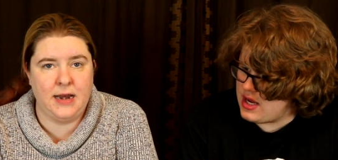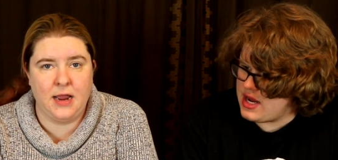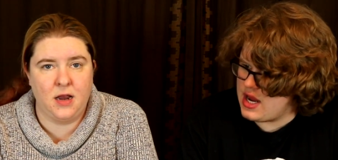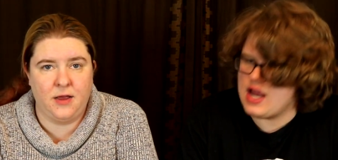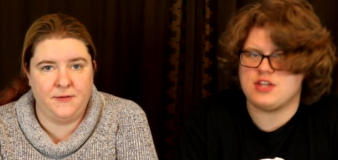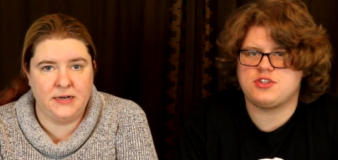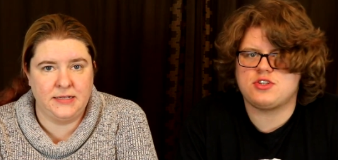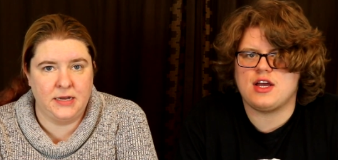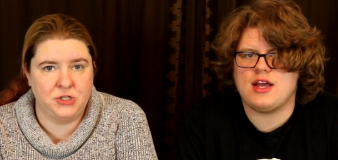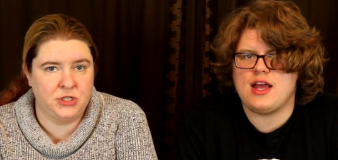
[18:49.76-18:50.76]
Speaker 1: got off on a
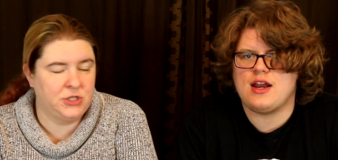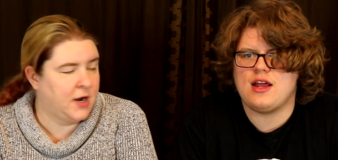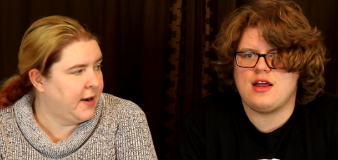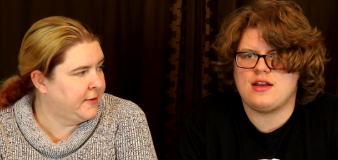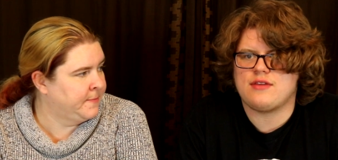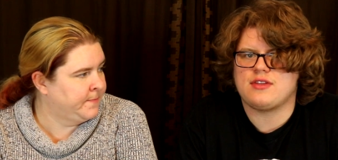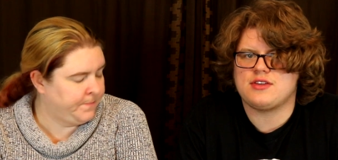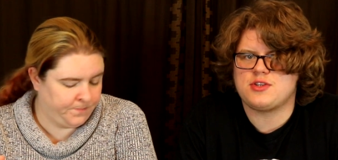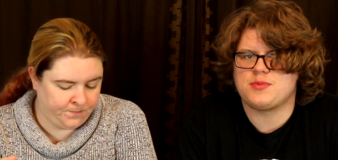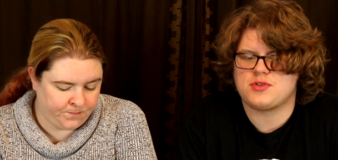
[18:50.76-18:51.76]
tangent. Sorry. And
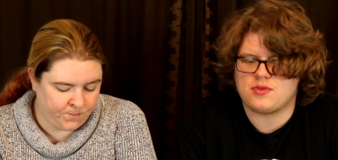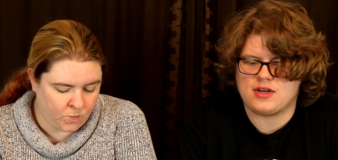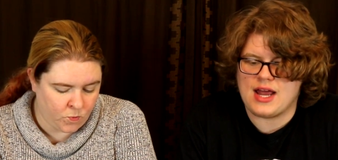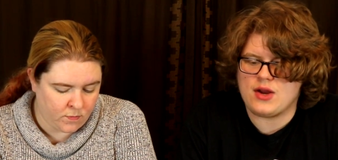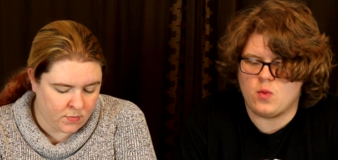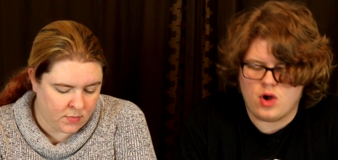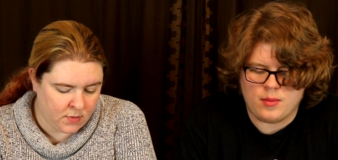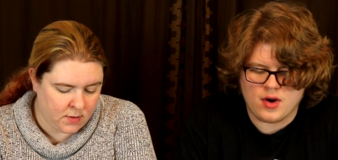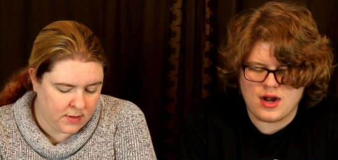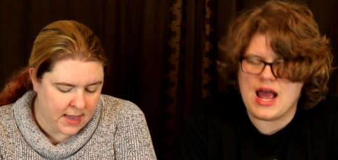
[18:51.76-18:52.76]
definitely a superstore like
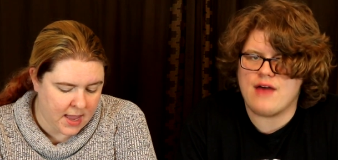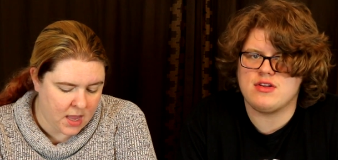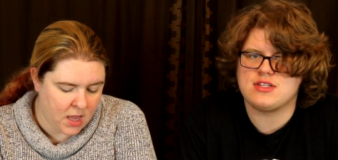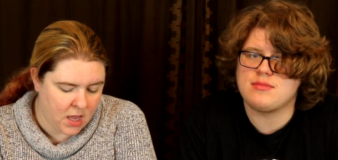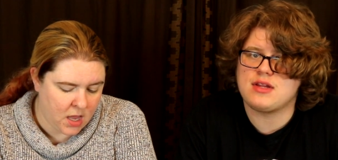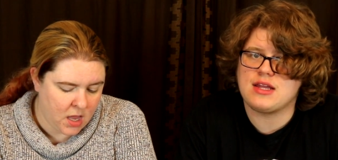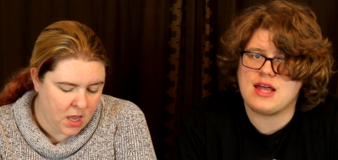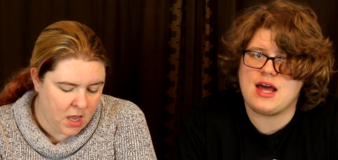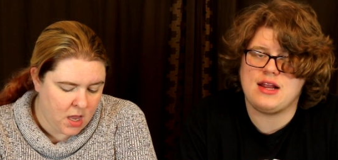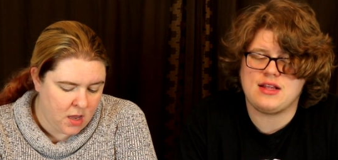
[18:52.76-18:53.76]
Walmart, yeah, having something like
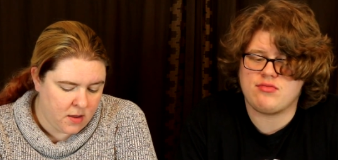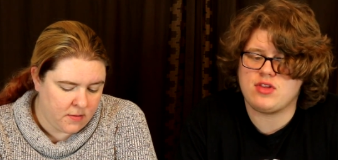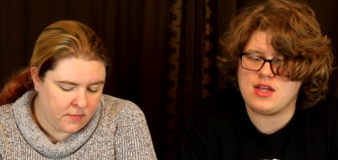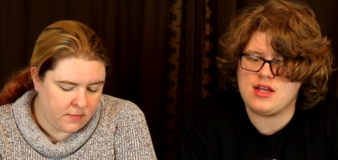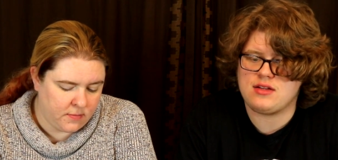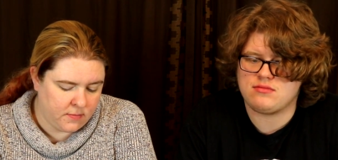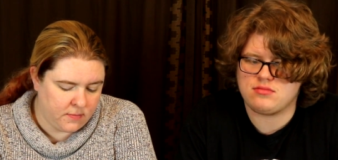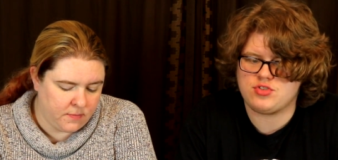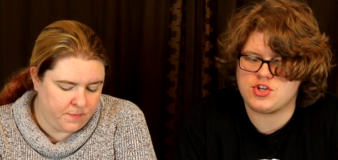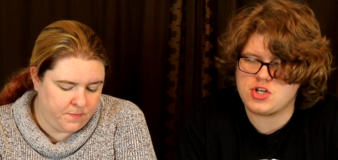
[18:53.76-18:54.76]
that. It definitely
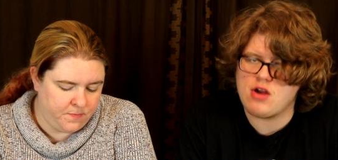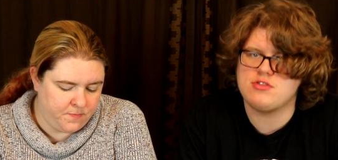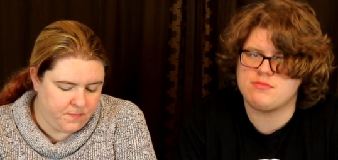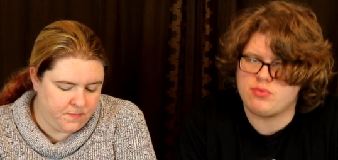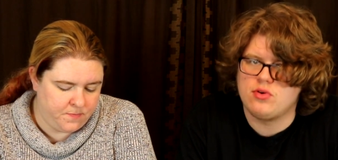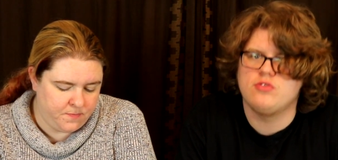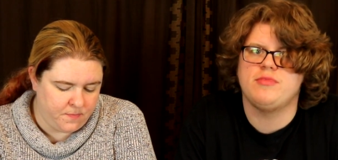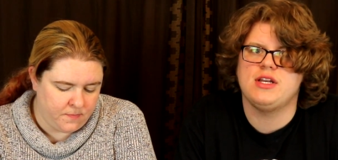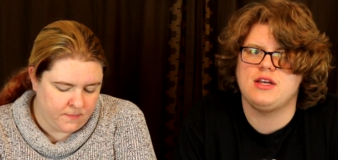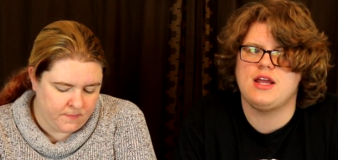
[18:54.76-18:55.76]
shows
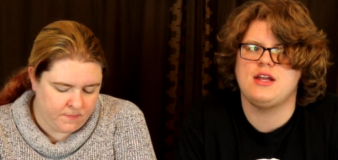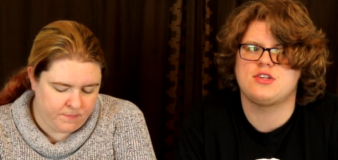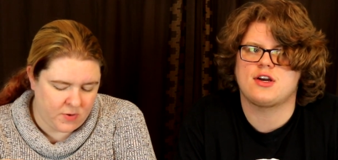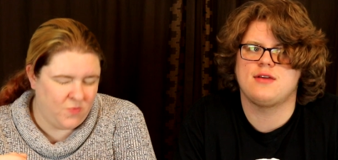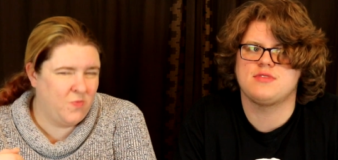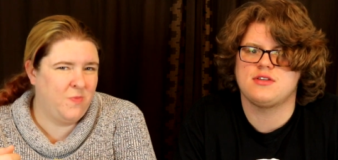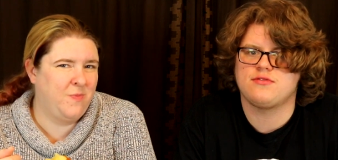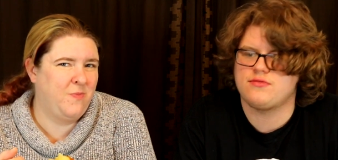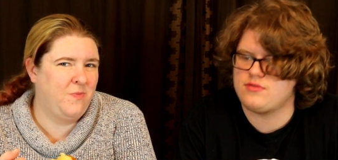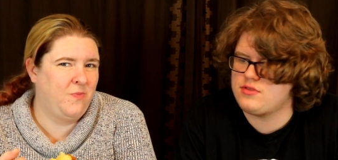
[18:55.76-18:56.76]
improvement in terms
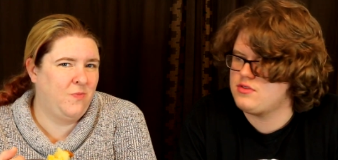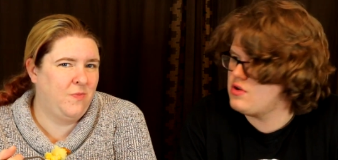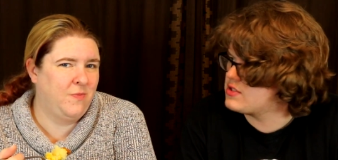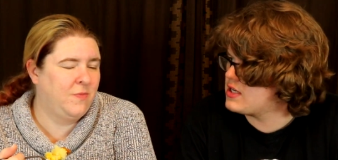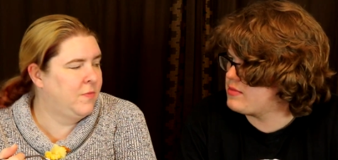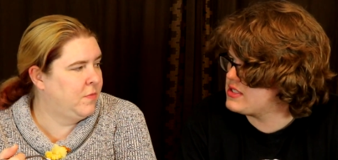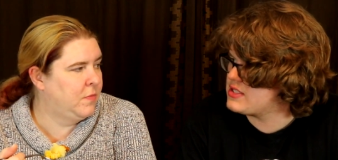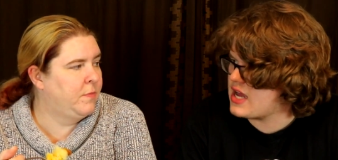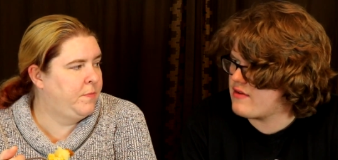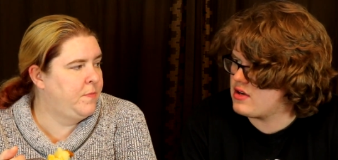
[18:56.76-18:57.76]
of those kind of
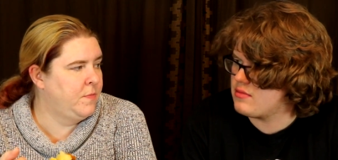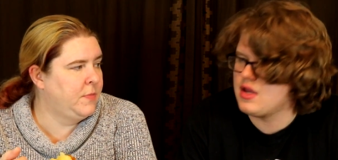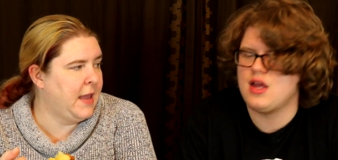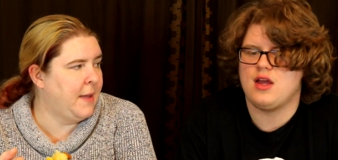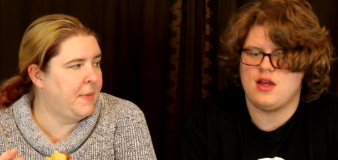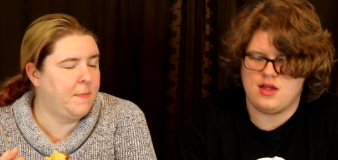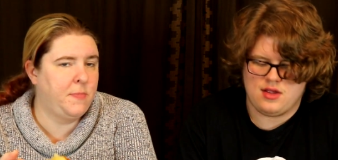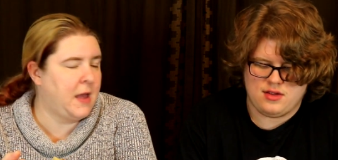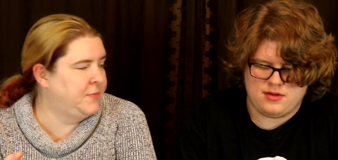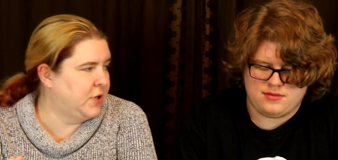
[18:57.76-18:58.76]
places having them. Yeah, but
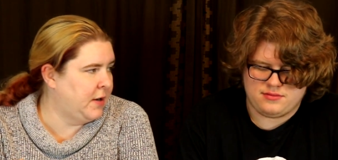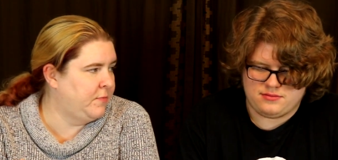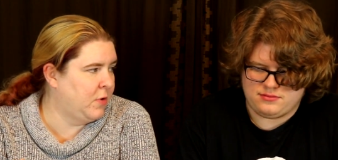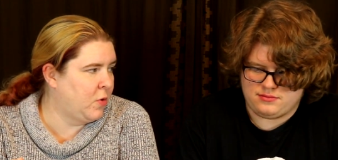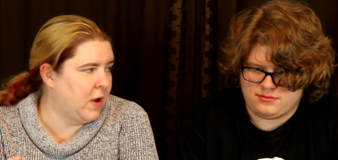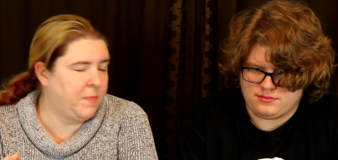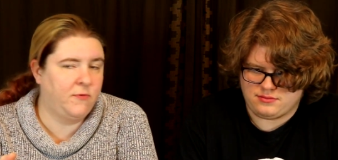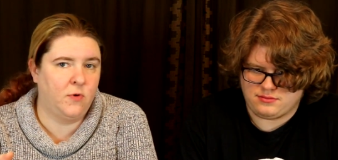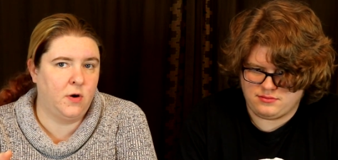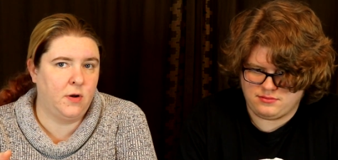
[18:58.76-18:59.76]
I'm sorry, real quick
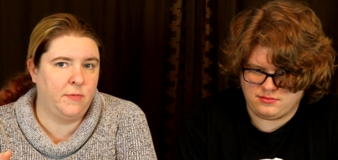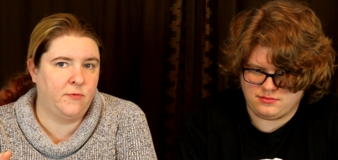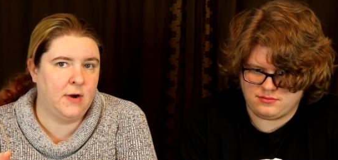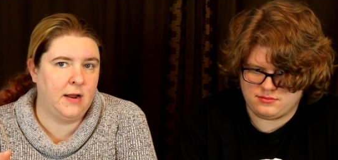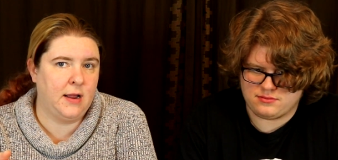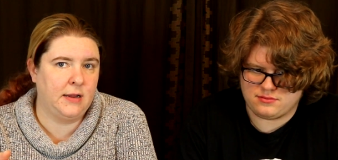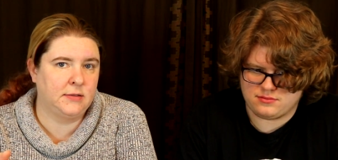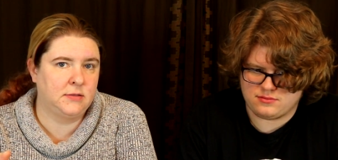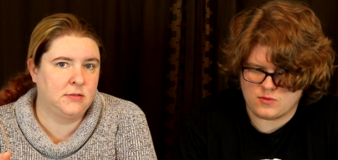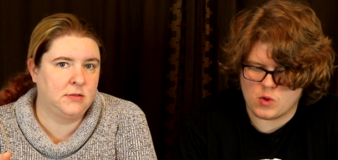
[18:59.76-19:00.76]
before I